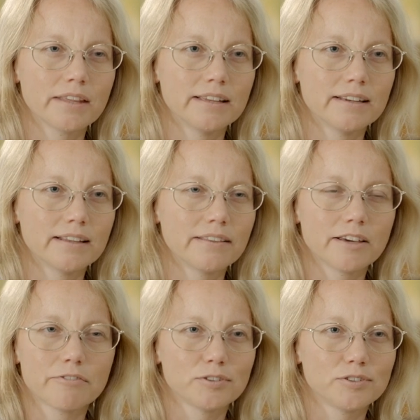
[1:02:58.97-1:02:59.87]
And, and,
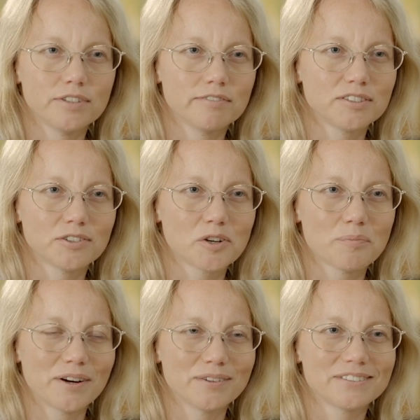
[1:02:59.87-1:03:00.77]
therefore, to even talk
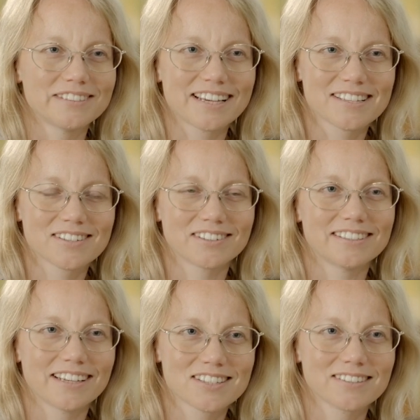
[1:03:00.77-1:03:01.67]
about text or
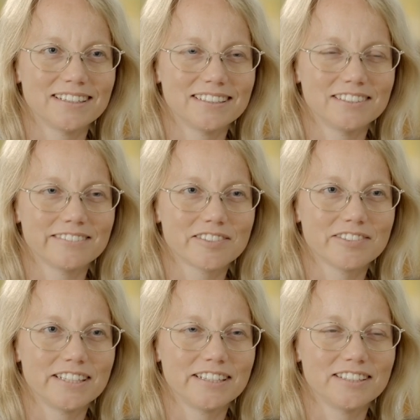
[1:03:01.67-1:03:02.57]
textuality, we
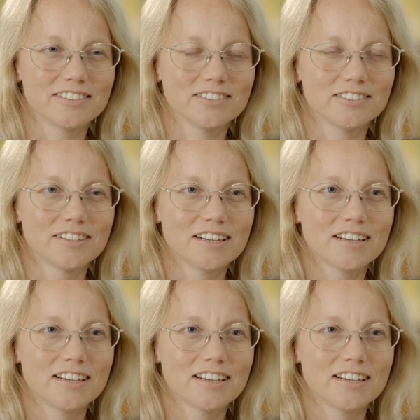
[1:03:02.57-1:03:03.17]
really need to